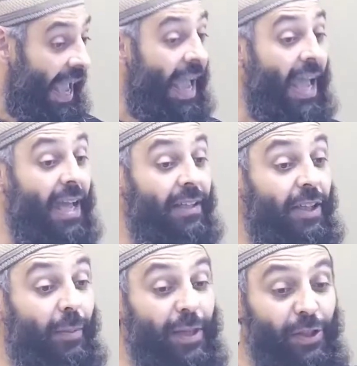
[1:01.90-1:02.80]
and the
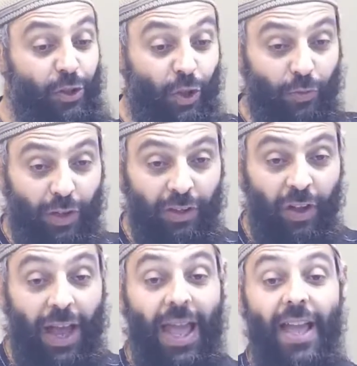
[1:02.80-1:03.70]
messenger of Allah
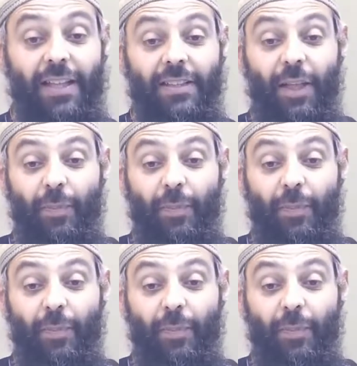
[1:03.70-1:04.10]
and